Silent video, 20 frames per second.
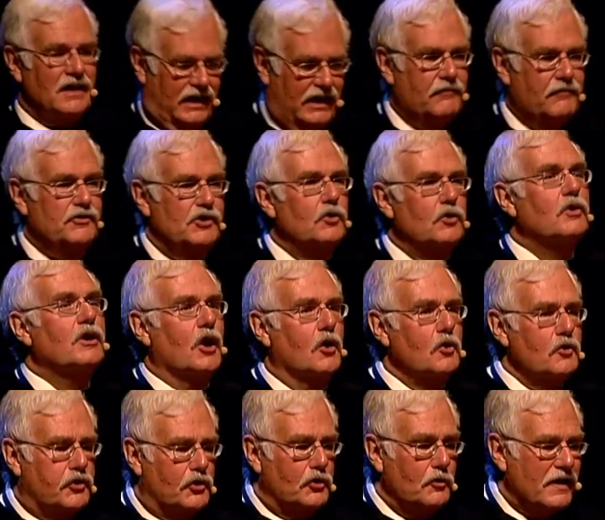if you
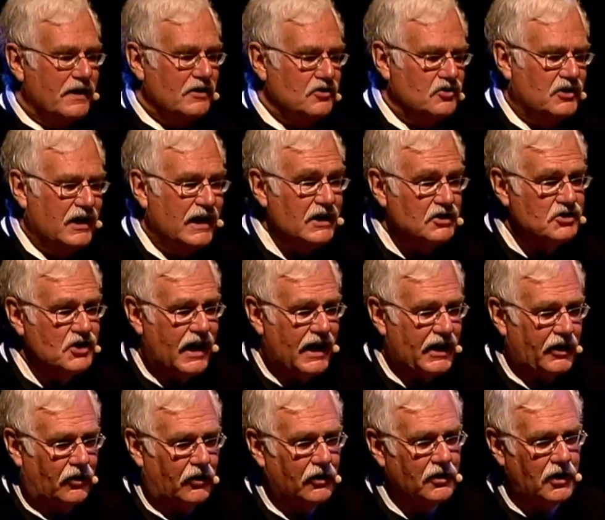go through in
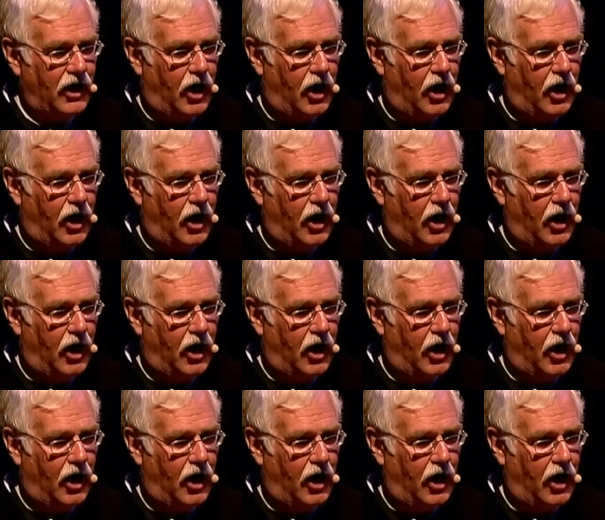detail